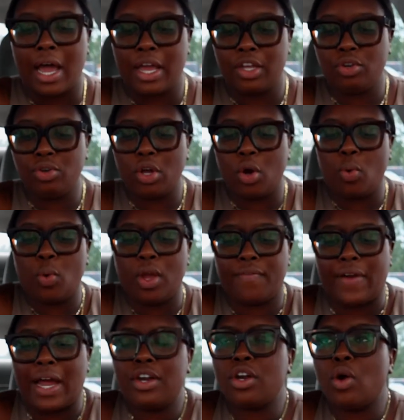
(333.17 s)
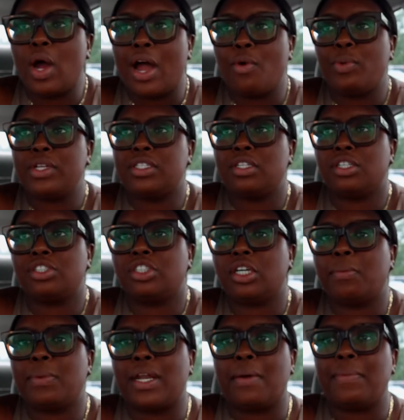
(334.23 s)
you know, if I know I went to the
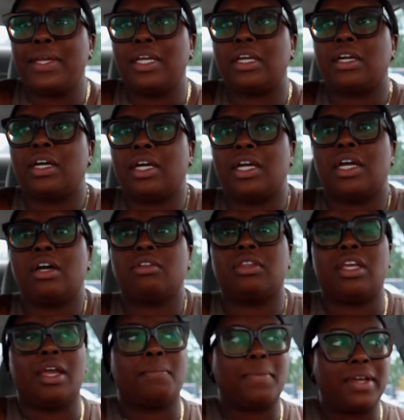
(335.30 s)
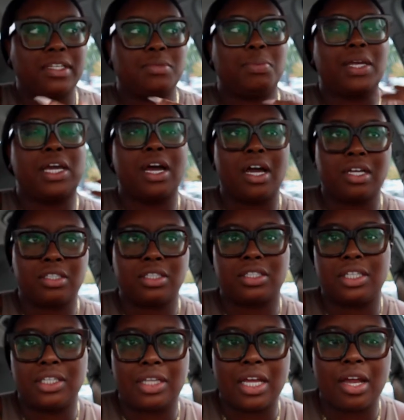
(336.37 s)
gym and I'm eating unhealthy, it makes me
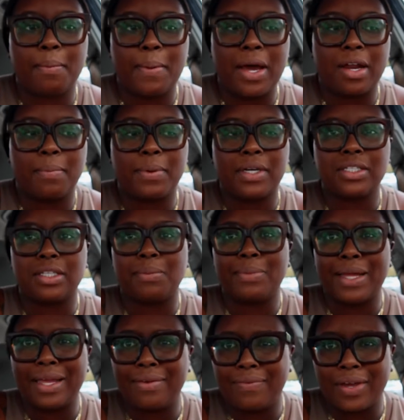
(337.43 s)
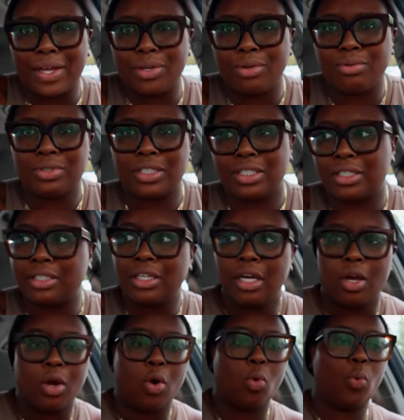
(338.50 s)
consciously think about it because I'm like, Yvette, you just
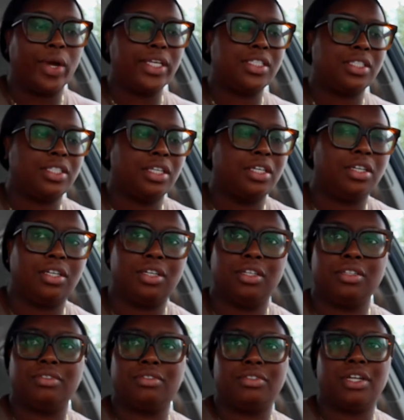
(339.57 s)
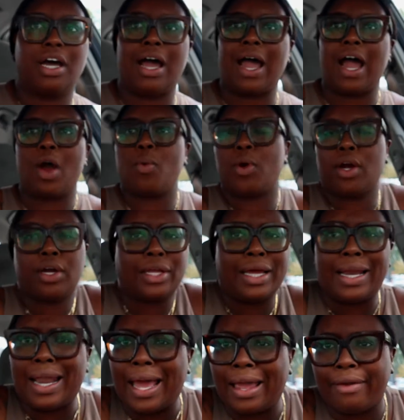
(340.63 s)
wasted an hour of
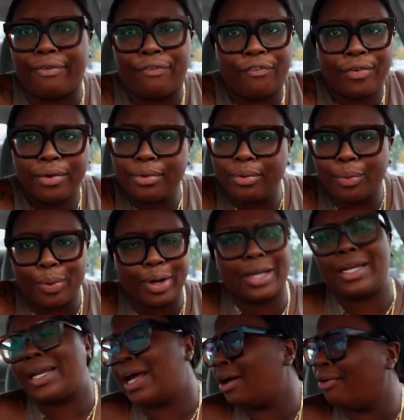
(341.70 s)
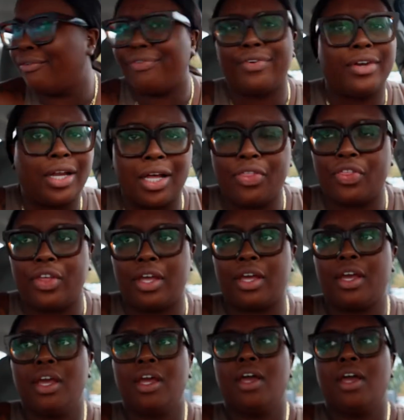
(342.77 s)
your life working out for nothing.